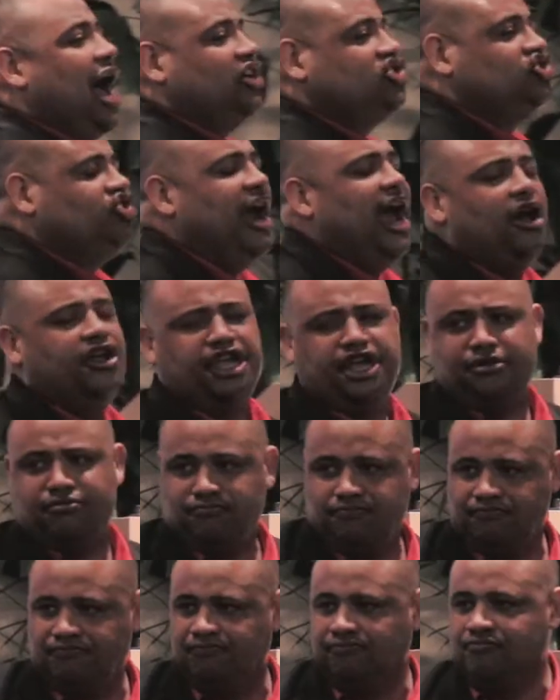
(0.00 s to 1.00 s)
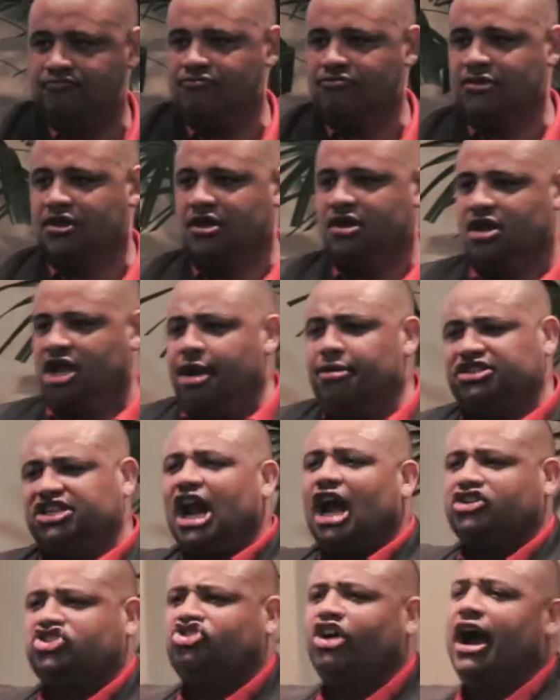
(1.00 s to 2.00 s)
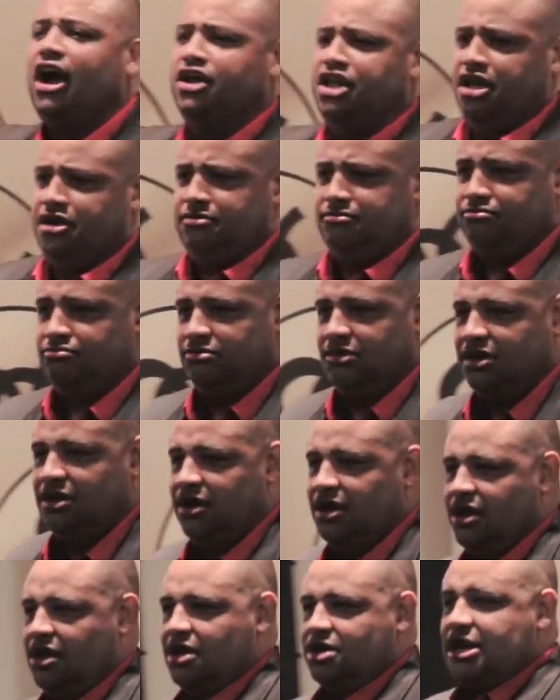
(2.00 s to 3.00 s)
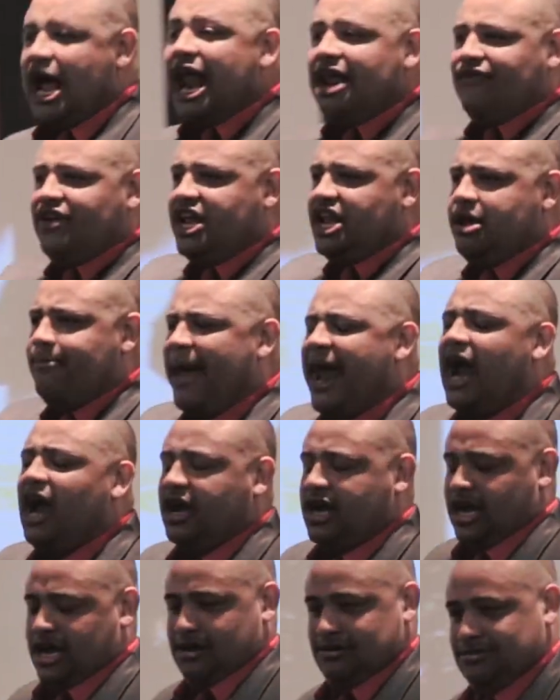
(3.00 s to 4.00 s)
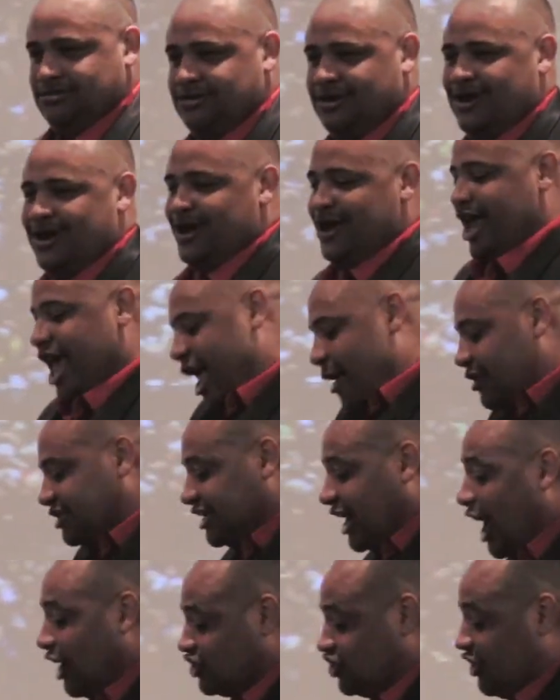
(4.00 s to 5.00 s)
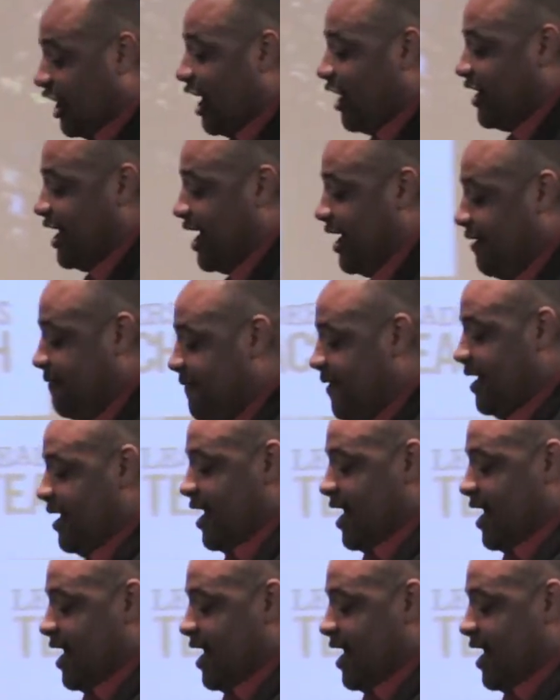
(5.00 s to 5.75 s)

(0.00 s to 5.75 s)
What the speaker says: Australia. He was in Australia, not even in America. He was in Australia,